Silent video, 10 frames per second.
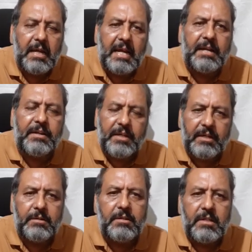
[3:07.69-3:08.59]
and
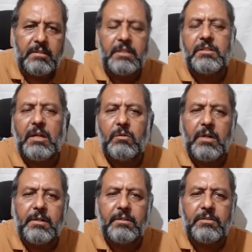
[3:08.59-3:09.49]
here the
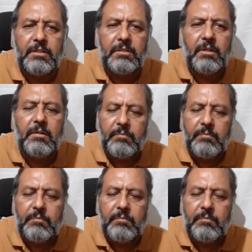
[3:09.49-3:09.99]
cellulitis is